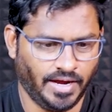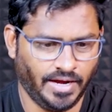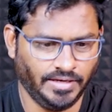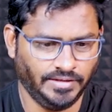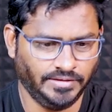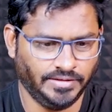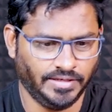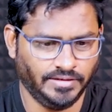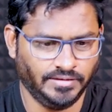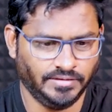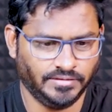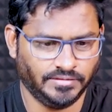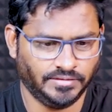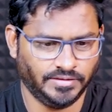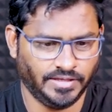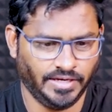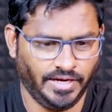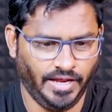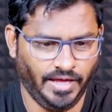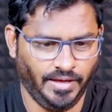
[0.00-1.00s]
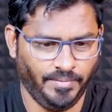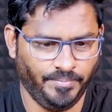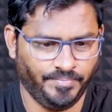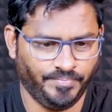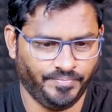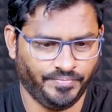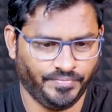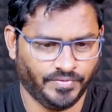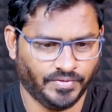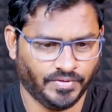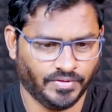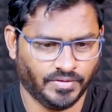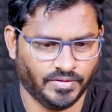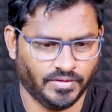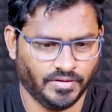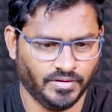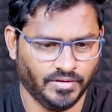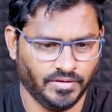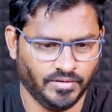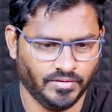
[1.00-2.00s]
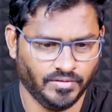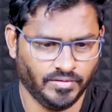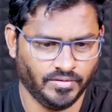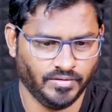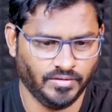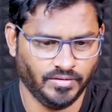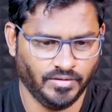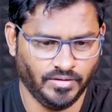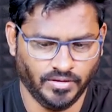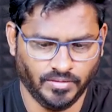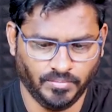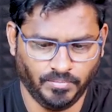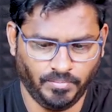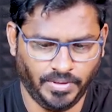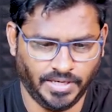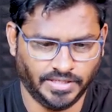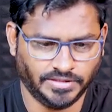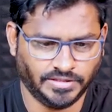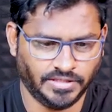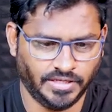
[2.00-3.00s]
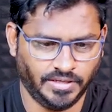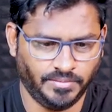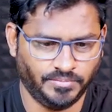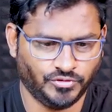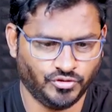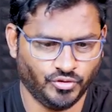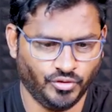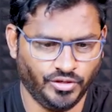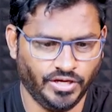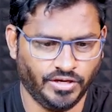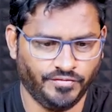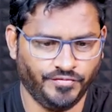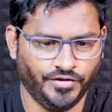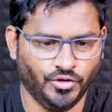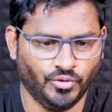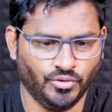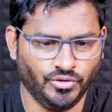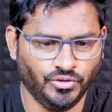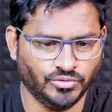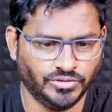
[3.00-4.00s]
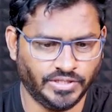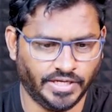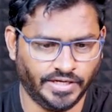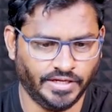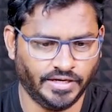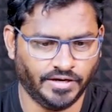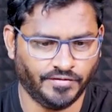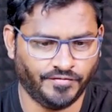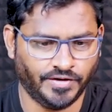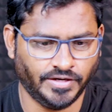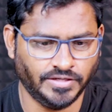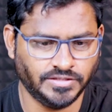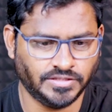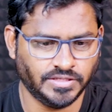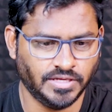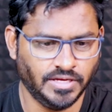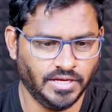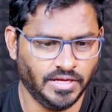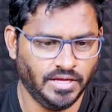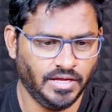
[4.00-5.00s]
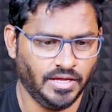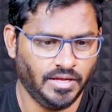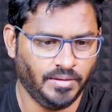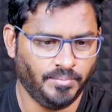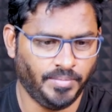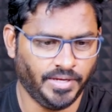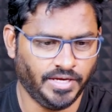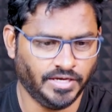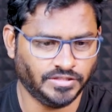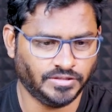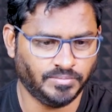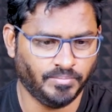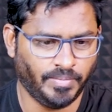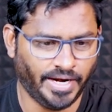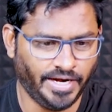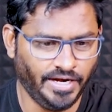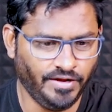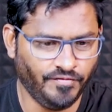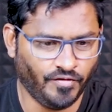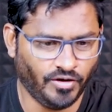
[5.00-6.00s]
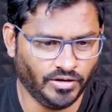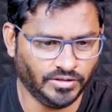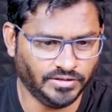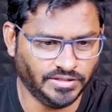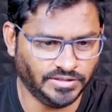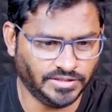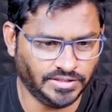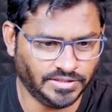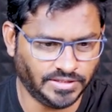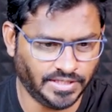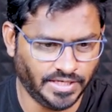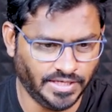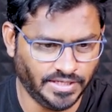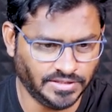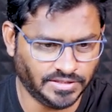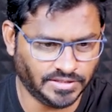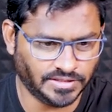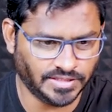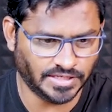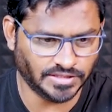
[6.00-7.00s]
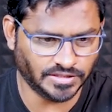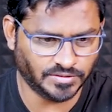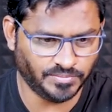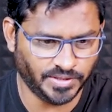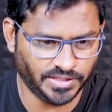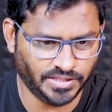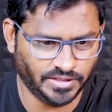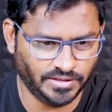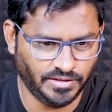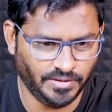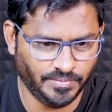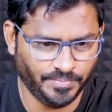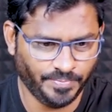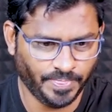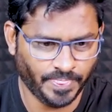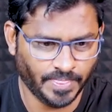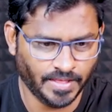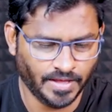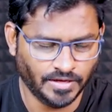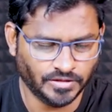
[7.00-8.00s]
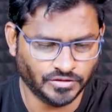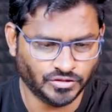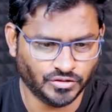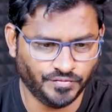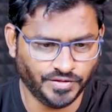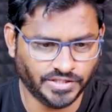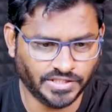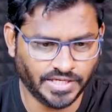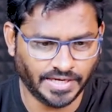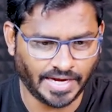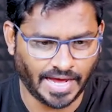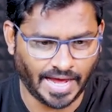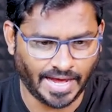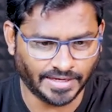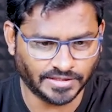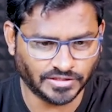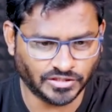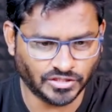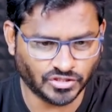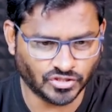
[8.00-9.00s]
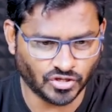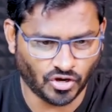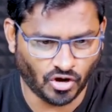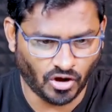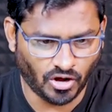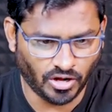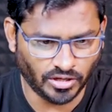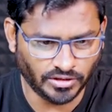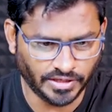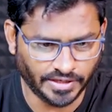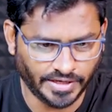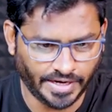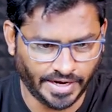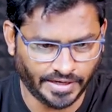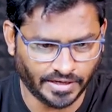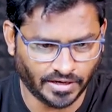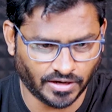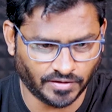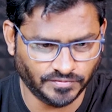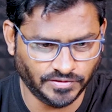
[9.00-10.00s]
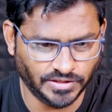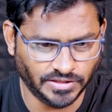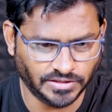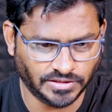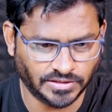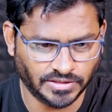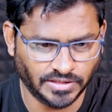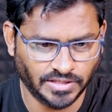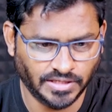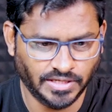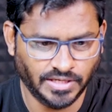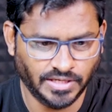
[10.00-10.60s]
and then the name plus name. So here we don't use any reference because by default this is instance method. So which can access all the data of this